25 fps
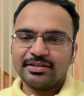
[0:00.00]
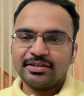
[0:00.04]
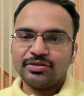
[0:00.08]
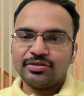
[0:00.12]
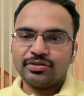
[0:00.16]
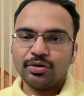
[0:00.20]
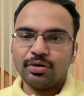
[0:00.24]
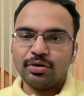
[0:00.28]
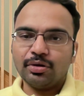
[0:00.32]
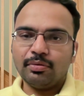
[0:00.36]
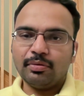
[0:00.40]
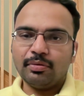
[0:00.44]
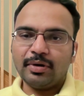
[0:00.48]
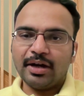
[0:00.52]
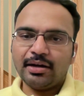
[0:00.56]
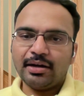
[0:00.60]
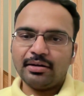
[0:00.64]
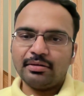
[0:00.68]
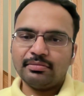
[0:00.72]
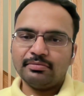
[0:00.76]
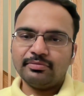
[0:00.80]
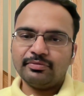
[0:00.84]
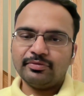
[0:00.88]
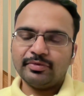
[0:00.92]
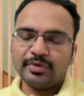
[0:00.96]

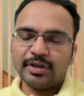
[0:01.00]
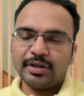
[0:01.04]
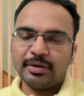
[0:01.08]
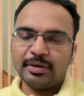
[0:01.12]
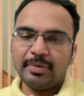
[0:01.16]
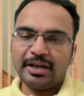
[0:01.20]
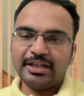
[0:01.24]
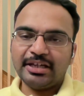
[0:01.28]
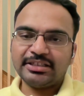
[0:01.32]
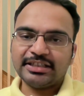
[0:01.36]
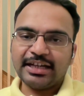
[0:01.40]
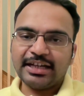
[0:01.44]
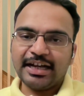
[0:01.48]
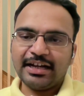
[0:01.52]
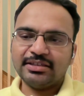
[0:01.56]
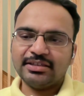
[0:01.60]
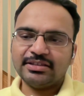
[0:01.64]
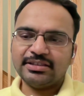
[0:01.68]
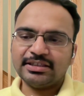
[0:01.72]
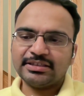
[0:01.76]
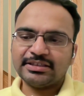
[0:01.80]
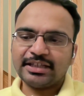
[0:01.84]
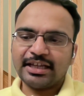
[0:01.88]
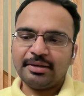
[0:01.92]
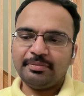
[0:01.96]
So by
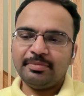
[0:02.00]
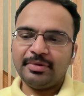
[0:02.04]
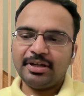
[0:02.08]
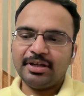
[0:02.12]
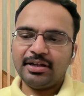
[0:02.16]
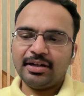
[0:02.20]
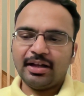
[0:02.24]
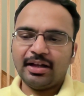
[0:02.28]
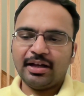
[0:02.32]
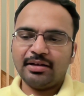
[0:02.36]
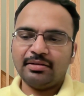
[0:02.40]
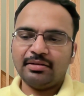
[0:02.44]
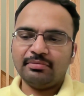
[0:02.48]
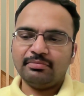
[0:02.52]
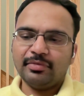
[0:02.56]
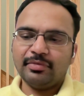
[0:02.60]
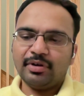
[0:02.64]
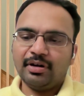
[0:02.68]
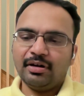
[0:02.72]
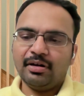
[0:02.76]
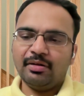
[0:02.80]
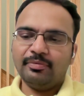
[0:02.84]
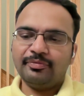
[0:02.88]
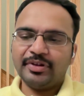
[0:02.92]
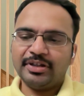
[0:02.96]
challenges, I mean
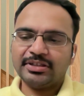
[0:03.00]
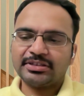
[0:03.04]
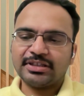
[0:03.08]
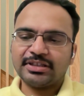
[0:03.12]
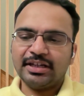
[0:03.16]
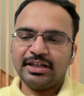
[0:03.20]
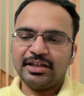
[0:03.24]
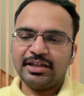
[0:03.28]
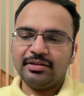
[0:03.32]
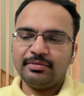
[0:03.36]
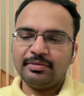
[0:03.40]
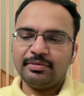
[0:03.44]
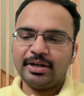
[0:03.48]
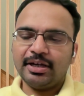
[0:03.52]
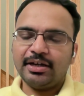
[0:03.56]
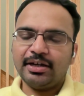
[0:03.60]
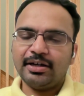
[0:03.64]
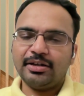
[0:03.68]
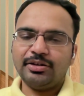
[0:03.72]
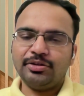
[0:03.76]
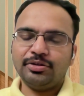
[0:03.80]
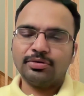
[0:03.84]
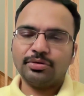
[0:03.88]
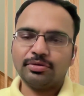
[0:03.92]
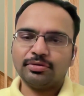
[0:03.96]
obviously
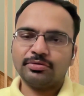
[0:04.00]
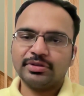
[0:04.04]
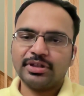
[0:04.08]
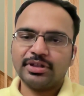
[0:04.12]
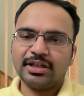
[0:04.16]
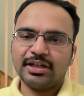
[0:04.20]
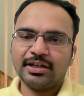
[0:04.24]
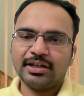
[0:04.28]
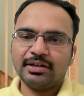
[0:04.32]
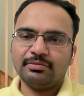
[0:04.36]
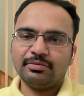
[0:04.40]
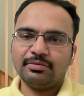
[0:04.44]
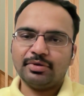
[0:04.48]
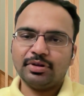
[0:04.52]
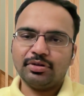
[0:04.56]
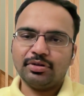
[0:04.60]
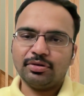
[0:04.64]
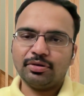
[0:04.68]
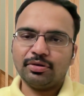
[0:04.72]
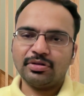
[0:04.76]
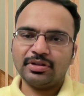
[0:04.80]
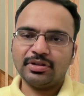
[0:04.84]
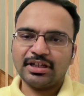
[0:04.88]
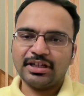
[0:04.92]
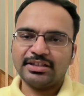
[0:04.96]
you took the
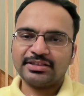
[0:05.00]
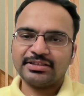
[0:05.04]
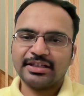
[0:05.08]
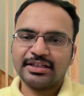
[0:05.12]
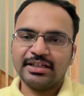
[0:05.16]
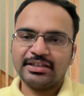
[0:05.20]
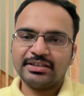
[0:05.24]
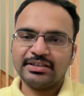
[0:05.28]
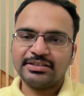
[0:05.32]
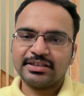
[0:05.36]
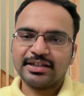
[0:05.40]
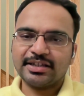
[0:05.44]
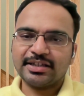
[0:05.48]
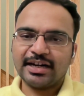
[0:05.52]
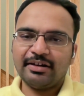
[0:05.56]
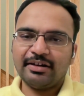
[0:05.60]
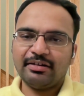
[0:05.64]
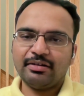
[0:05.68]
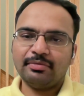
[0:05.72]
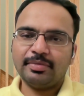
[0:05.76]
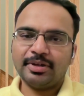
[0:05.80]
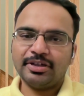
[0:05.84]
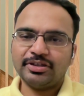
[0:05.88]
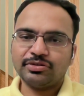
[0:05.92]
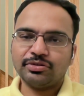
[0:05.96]
road that's less
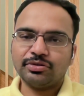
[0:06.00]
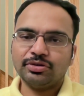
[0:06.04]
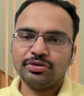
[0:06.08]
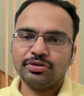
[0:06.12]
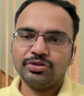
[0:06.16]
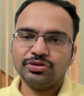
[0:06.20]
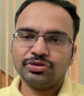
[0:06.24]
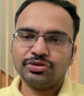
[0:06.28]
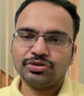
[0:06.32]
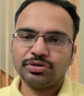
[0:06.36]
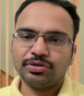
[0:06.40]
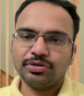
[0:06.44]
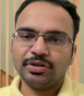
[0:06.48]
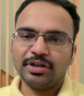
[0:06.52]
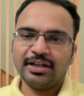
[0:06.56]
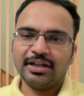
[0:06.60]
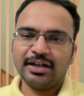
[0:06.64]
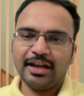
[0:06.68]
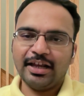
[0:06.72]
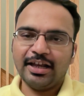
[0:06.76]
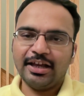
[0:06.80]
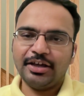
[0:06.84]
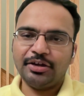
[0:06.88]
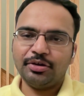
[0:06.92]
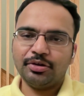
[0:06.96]
traveled by, so you should
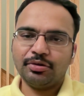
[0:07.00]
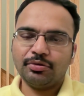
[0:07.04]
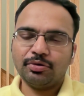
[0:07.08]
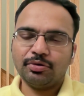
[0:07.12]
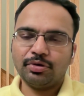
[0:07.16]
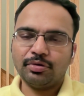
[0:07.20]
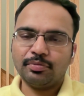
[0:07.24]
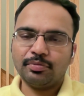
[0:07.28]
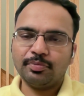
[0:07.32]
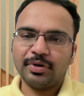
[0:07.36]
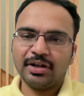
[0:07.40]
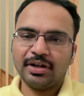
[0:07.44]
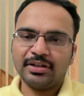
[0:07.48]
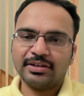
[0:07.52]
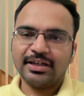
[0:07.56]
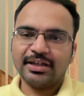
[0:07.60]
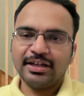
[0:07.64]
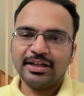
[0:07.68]
lay your own path.